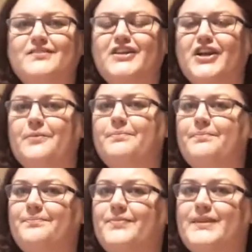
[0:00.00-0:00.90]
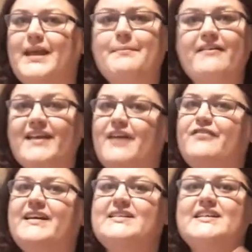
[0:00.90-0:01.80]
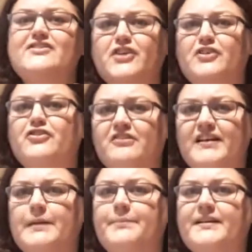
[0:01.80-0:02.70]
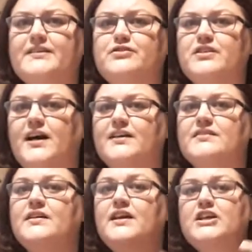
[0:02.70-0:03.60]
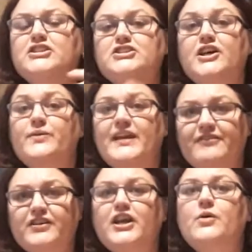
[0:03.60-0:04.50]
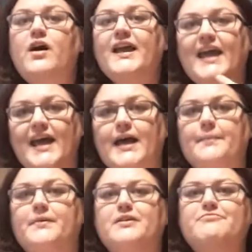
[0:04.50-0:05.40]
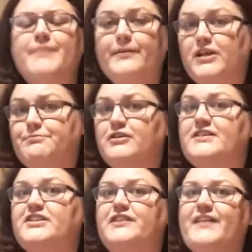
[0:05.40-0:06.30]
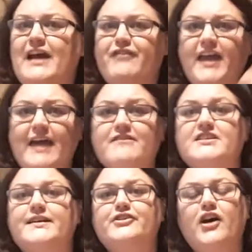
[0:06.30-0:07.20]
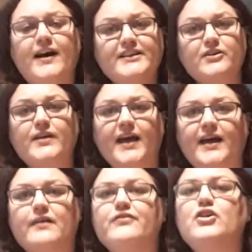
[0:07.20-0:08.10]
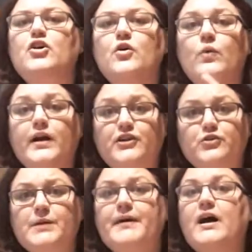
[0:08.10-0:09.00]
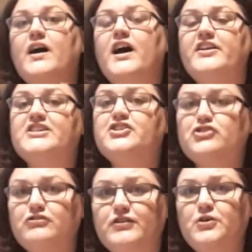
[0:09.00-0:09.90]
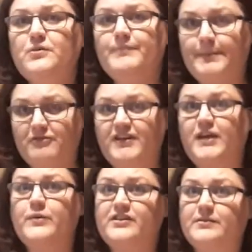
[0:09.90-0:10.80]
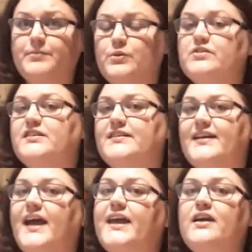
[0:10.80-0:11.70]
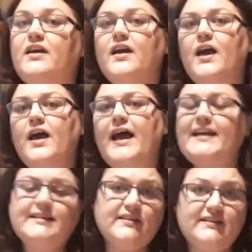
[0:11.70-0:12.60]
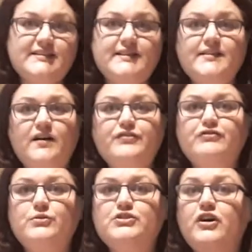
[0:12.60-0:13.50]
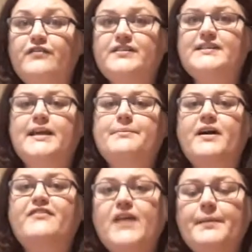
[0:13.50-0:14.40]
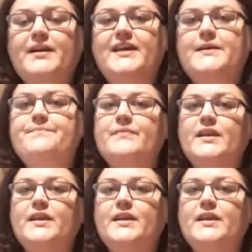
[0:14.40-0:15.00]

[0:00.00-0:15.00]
you know, they marry Catholics. It's not really a big deal to us. So even though I am baptized Protestant of Catholic heritage, I don't have what I'm going to talk about, an historical memory, which is important, okay? 1890s after all, so obviously my family